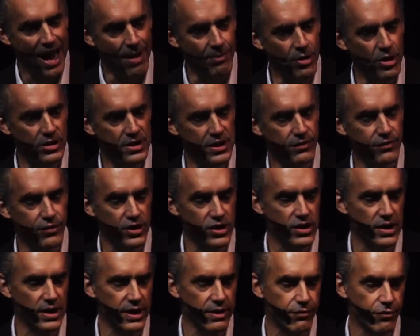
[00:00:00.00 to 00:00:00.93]
i'm not
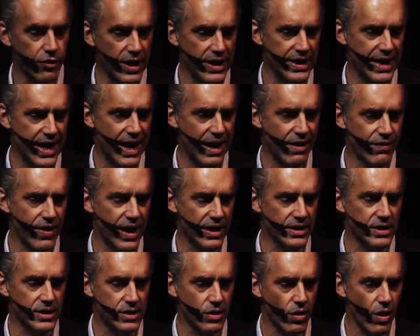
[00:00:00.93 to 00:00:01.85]
sufficiently afraid to have
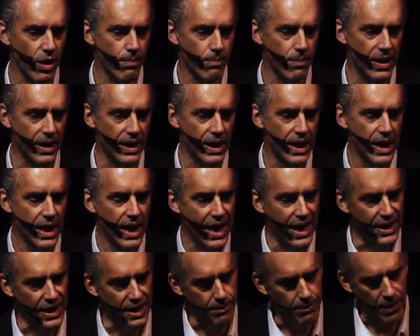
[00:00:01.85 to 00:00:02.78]
that stop me
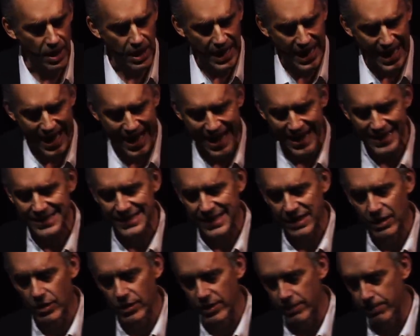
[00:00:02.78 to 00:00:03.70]
and i'm
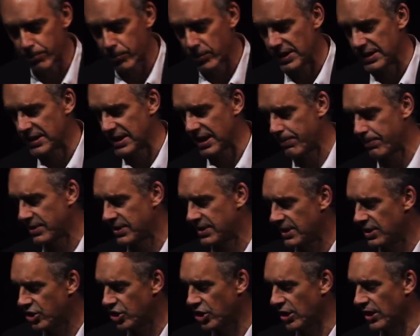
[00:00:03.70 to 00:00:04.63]
acting on the
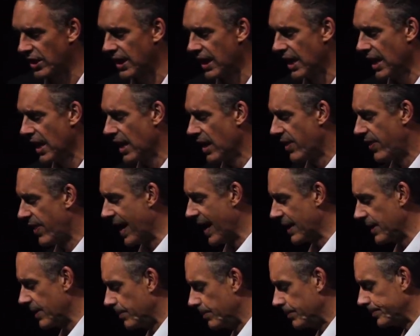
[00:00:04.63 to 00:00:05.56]
presupposition that